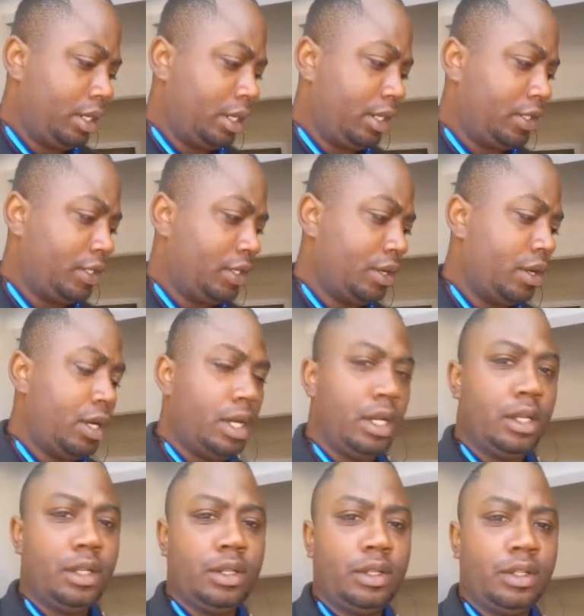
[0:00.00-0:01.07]
and they
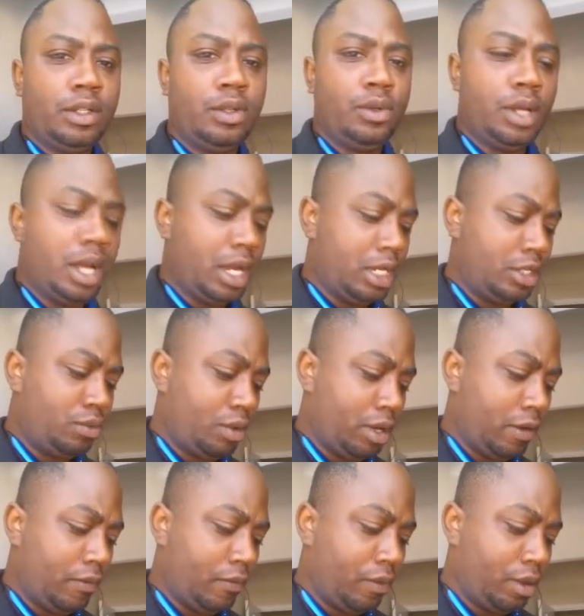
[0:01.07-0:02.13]
saw 2 guys
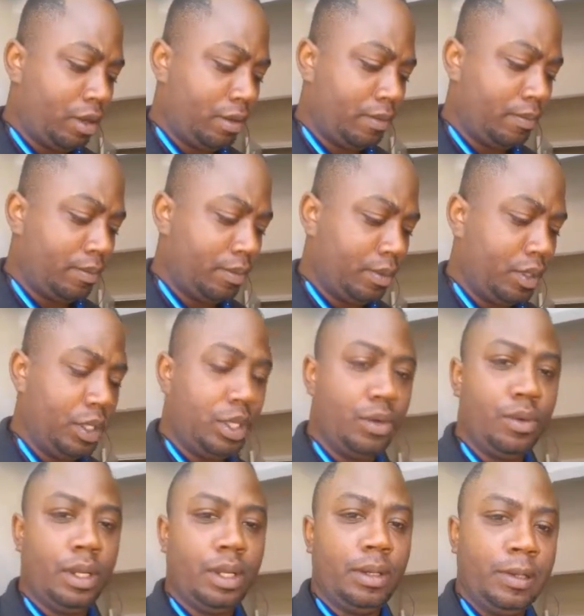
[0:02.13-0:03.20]
running from a
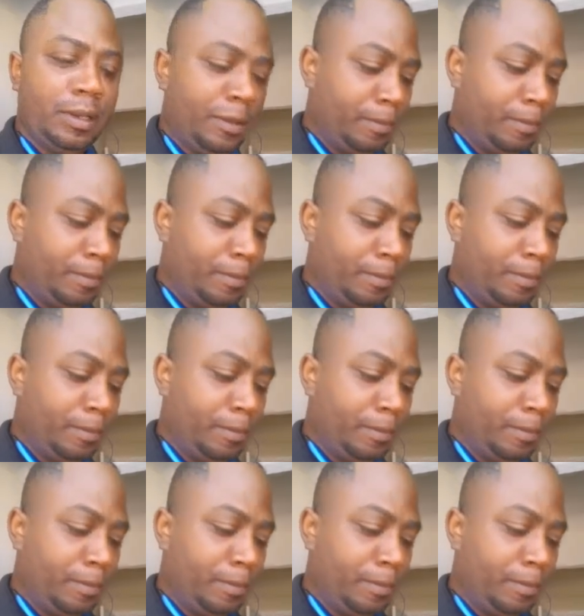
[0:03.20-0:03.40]
unit.